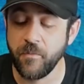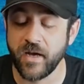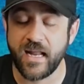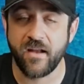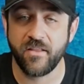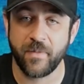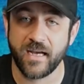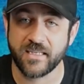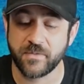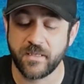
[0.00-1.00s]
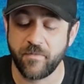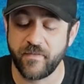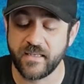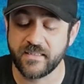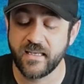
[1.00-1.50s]
But out of the box with some
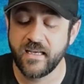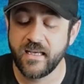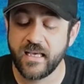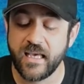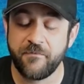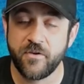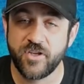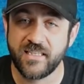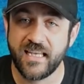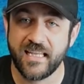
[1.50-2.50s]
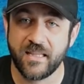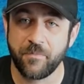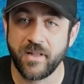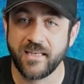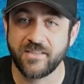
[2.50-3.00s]
of these, if you just hit the
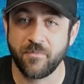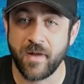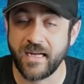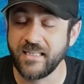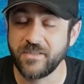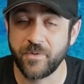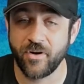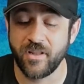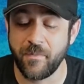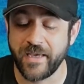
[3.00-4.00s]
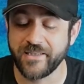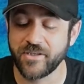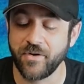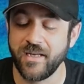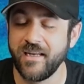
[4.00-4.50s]
plus or minus when you're on the main
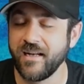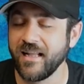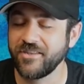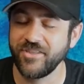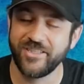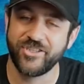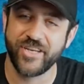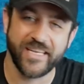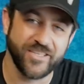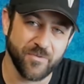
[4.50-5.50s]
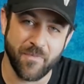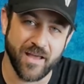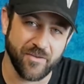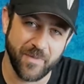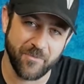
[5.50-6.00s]
screen, it'll actually change your
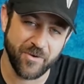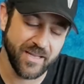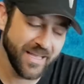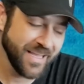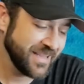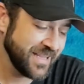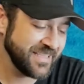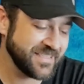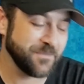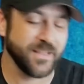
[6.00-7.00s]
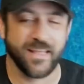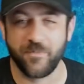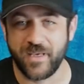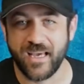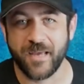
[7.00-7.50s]
model memory. And that is something
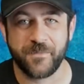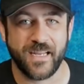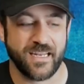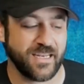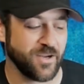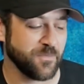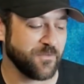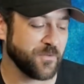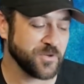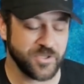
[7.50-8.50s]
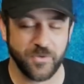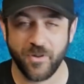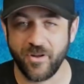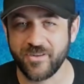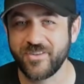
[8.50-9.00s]
that'll be updated here before too
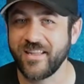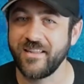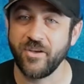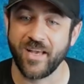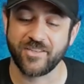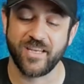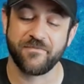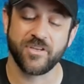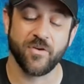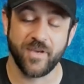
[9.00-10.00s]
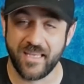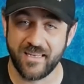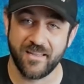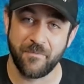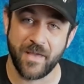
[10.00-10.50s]
long, so that you'll actually have to go
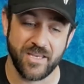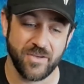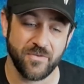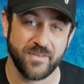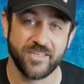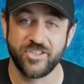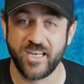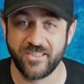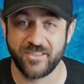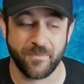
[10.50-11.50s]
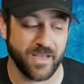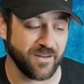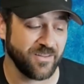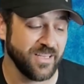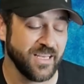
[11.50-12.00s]
into the menu to change the
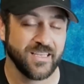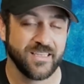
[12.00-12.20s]
model